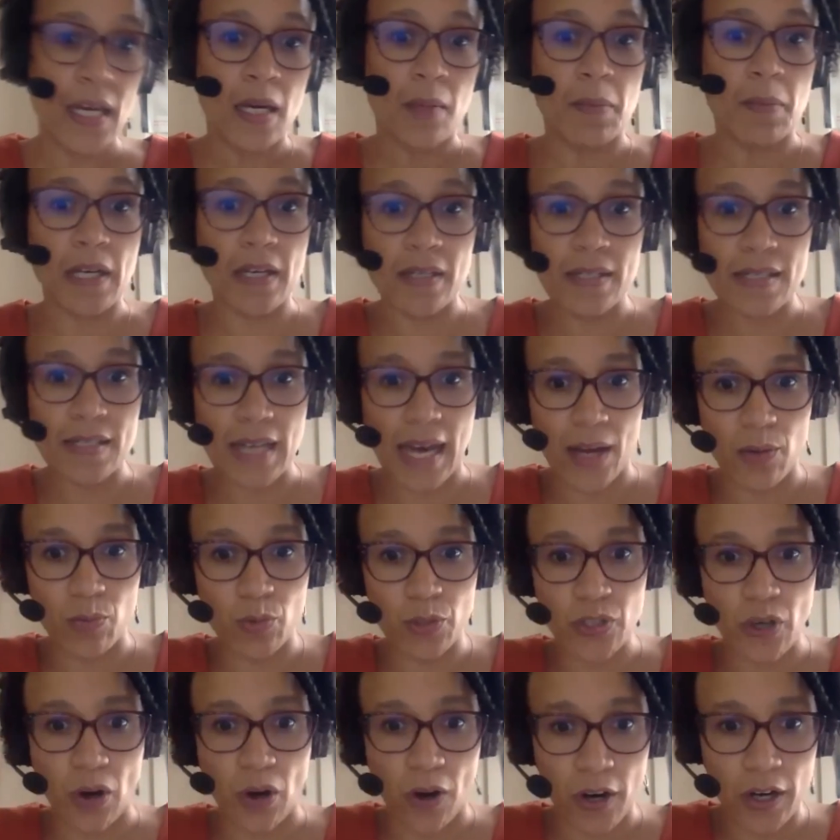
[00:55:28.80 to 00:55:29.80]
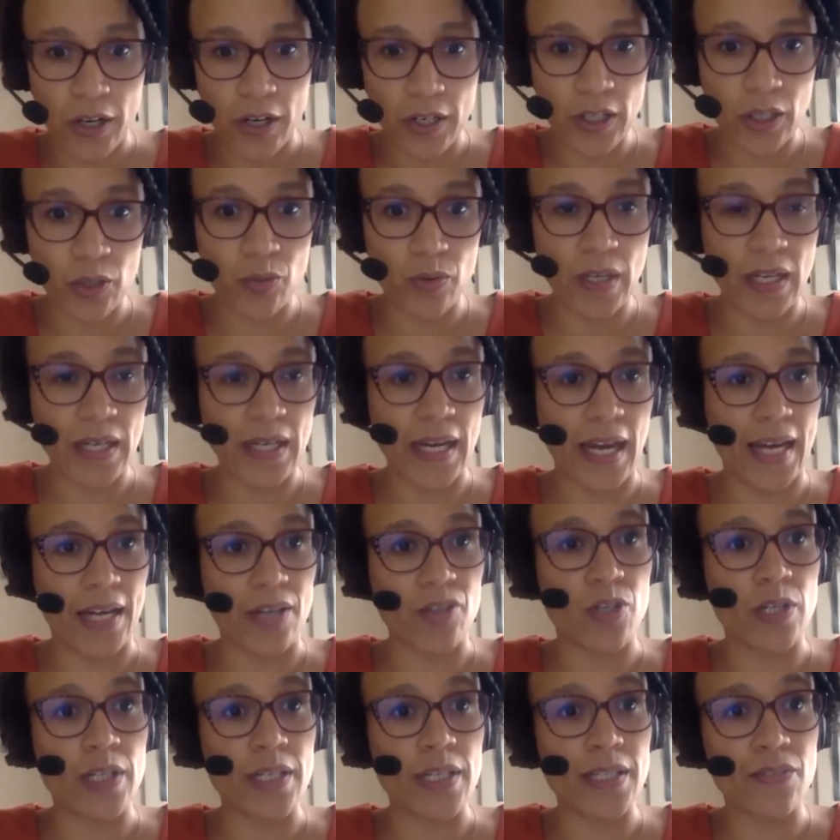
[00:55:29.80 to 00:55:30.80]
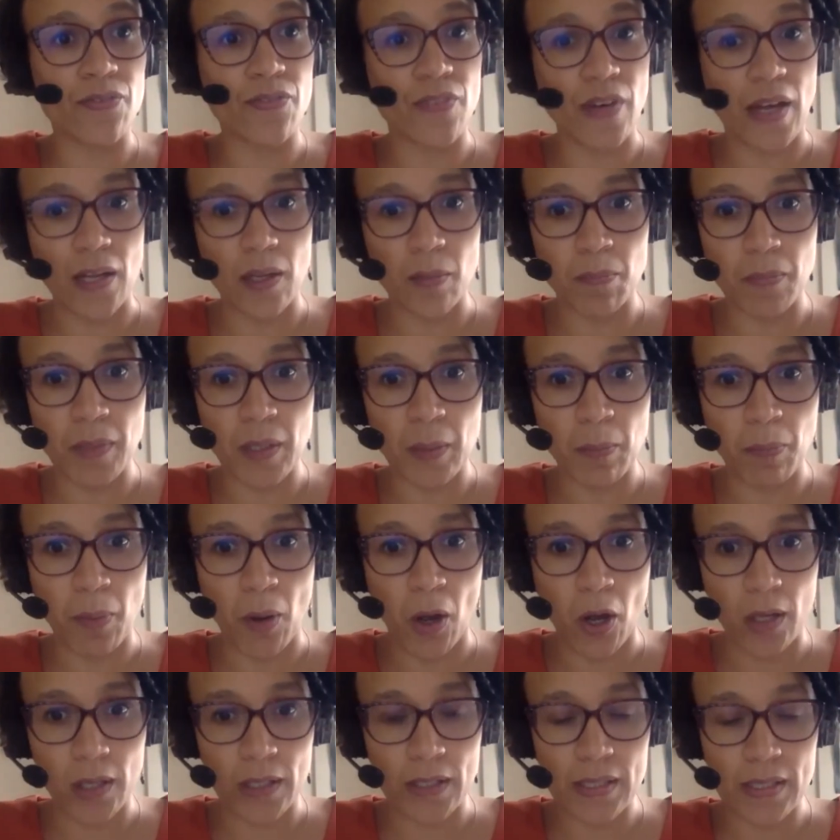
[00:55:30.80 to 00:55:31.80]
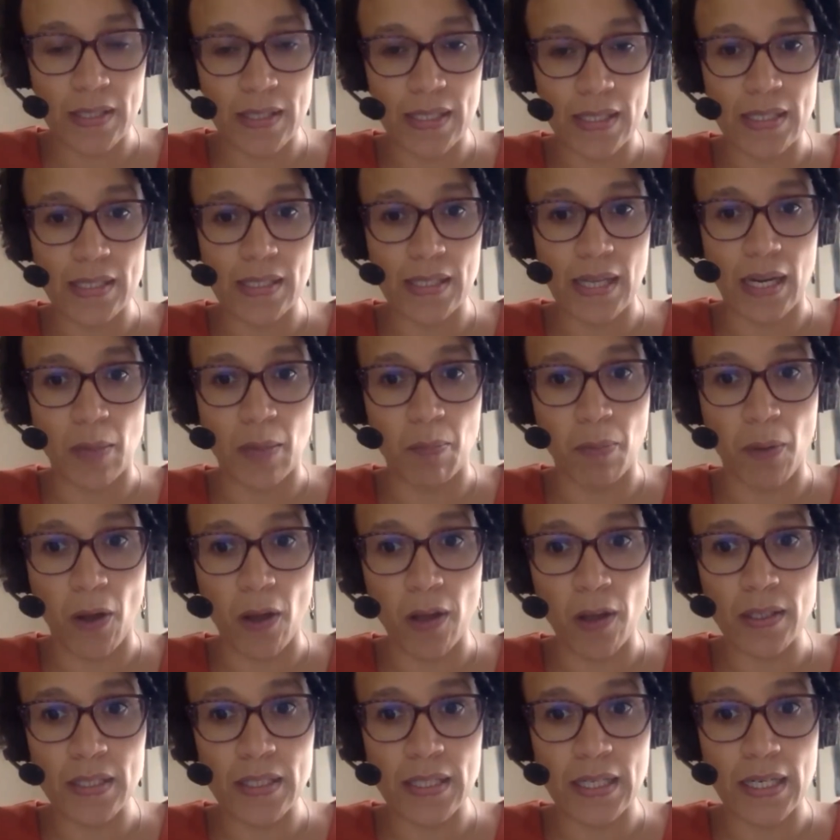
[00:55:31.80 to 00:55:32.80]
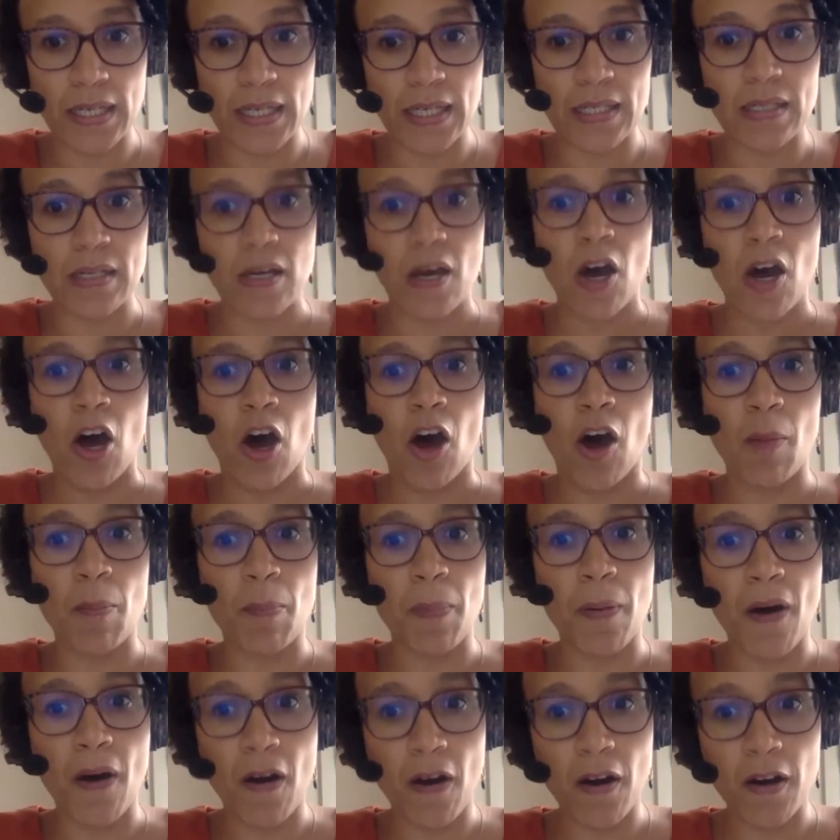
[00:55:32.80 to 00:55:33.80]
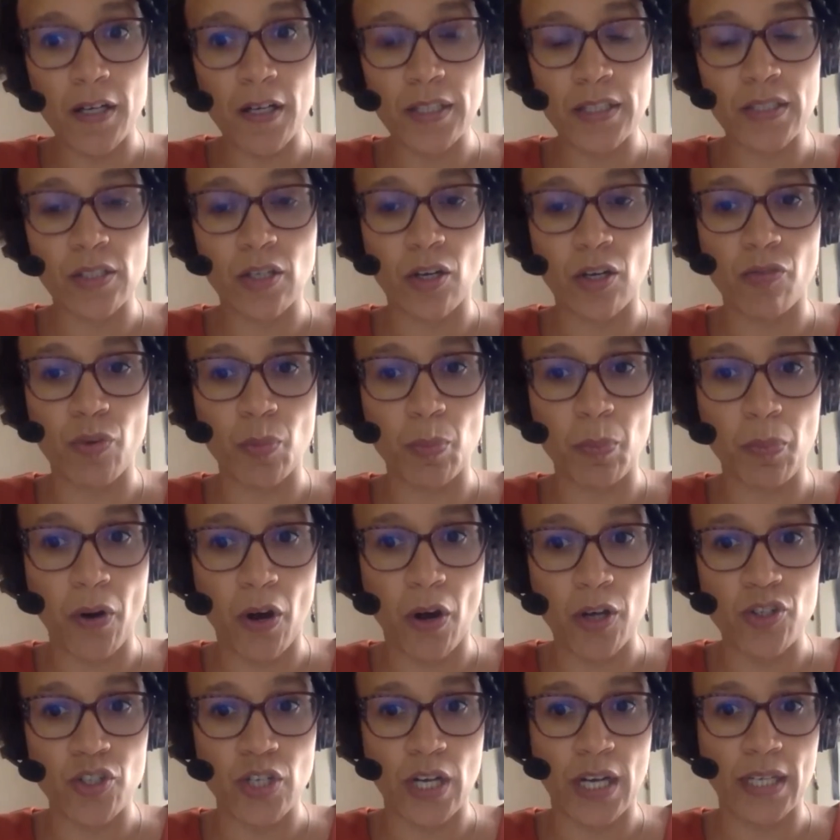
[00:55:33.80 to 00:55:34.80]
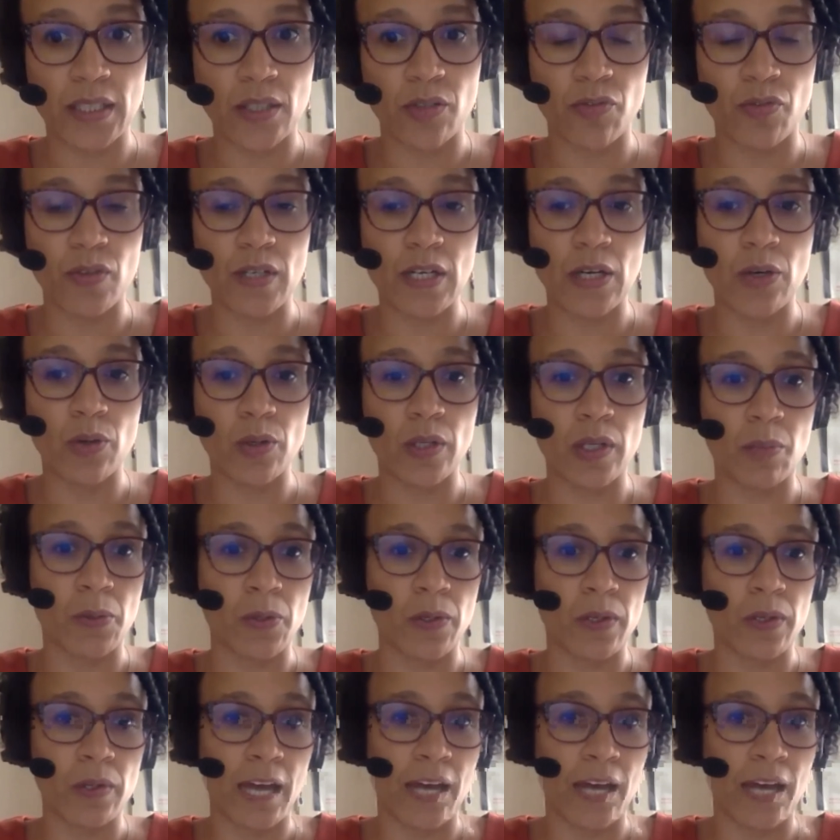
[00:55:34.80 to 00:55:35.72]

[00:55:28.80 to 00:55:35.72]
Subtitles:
Because I would argue that actually development policies and politics are part of a project of neoliberal